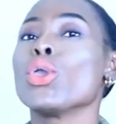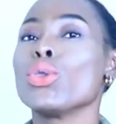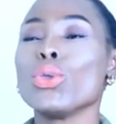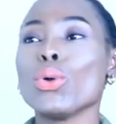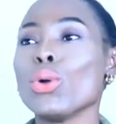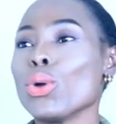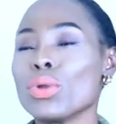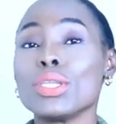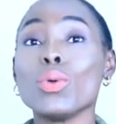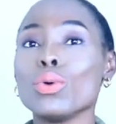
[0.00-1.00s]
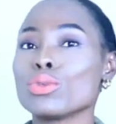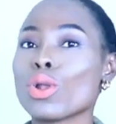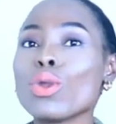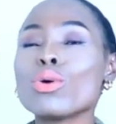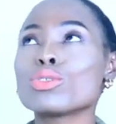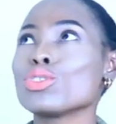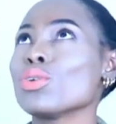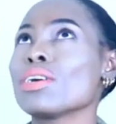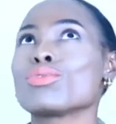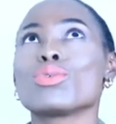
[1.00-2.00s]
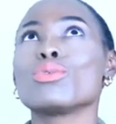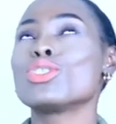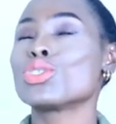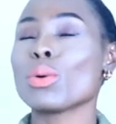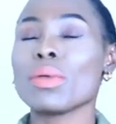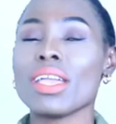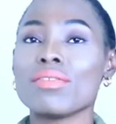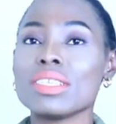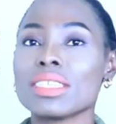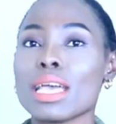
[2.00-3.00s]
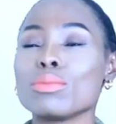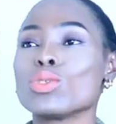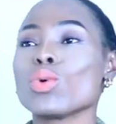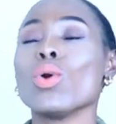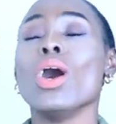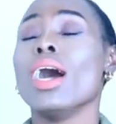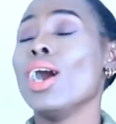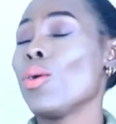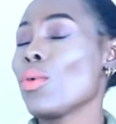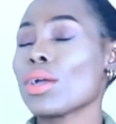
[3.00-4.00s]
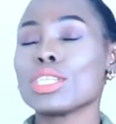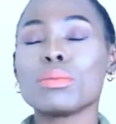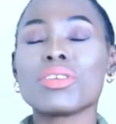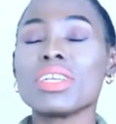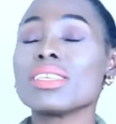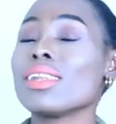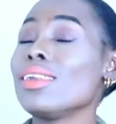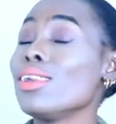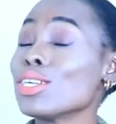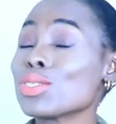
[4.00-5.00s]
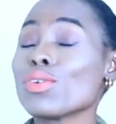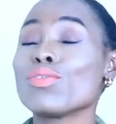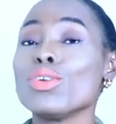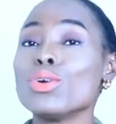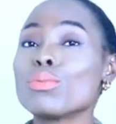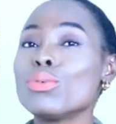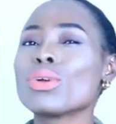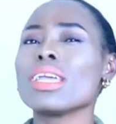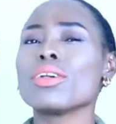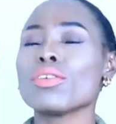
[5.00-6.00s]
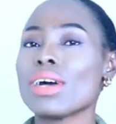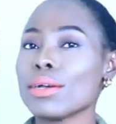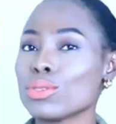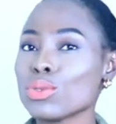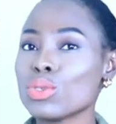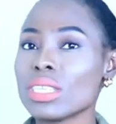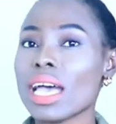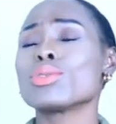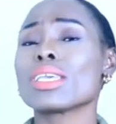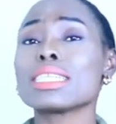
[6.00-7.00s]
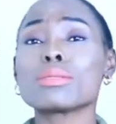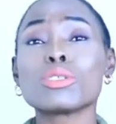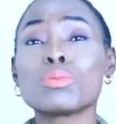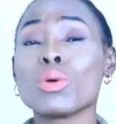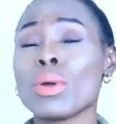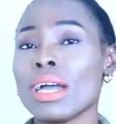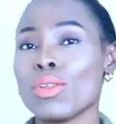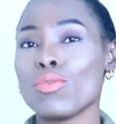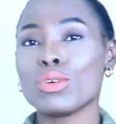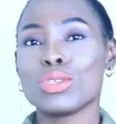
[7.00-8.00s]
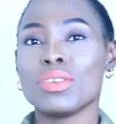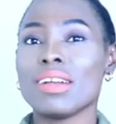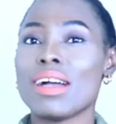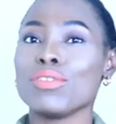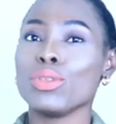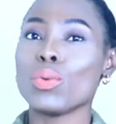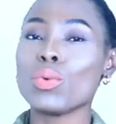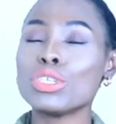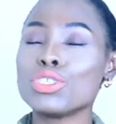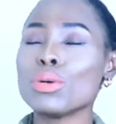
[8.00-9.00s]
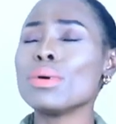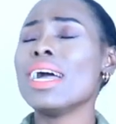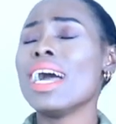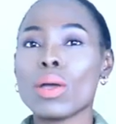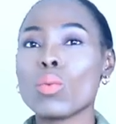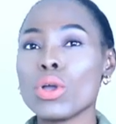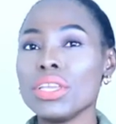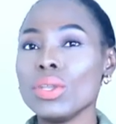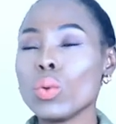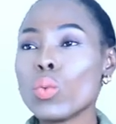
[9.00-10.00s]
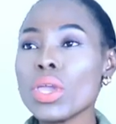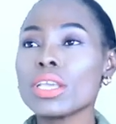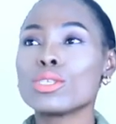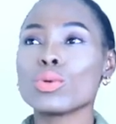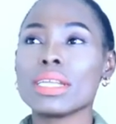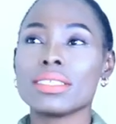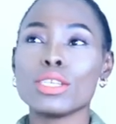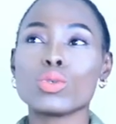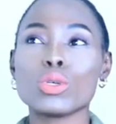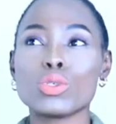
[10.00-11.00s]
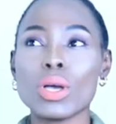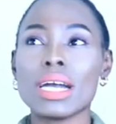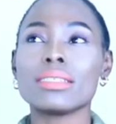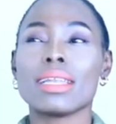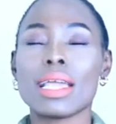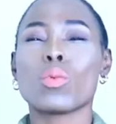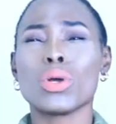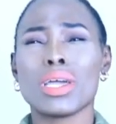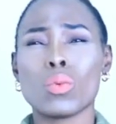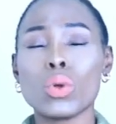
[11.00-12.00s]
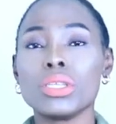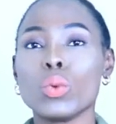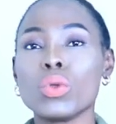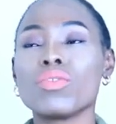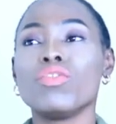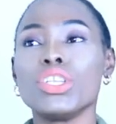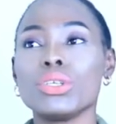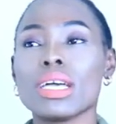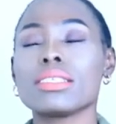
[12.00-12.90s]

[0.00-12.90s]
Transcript: your already own clothes so you don't have to go shop every time so we are going to be creating a lot of lookbook, a lot of how-to style, how to get multiple wear out of what you already have in your wardrobe and what in a week. So I decided to also add like what I wore in a week video.